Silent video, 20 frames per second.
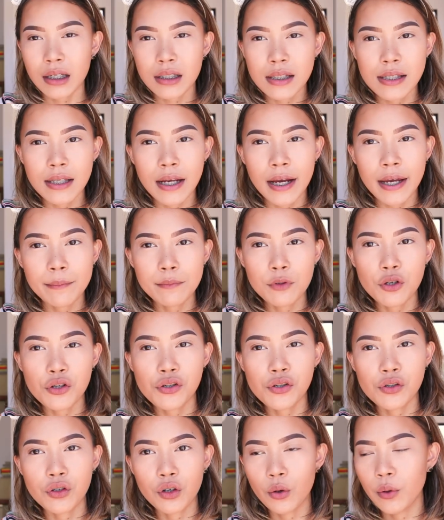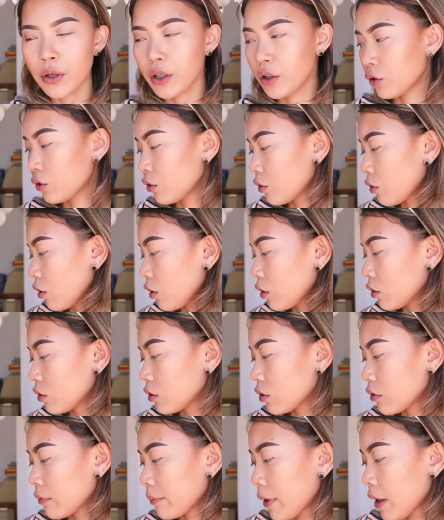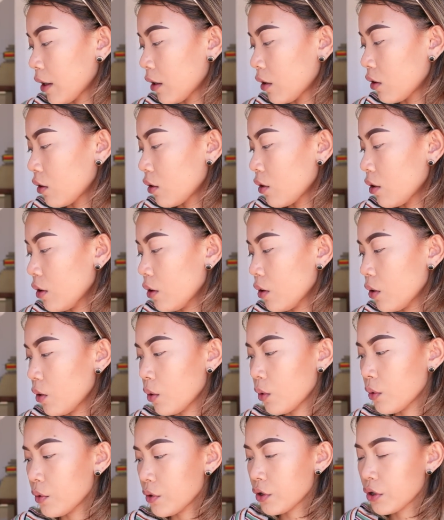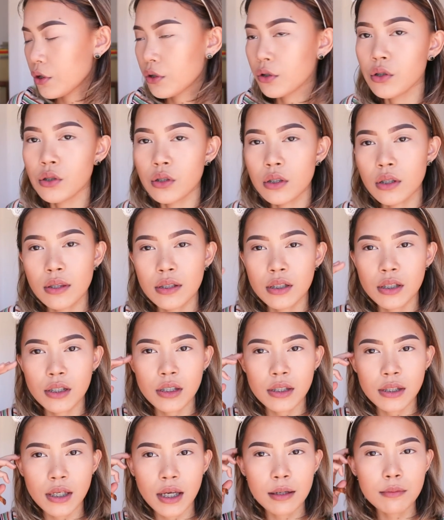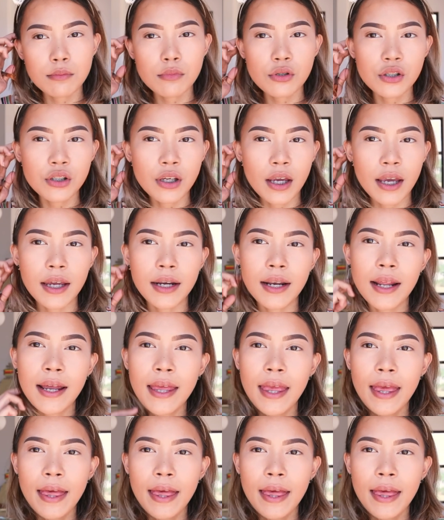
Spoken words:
Next, I am just going to contour my nose using the same shade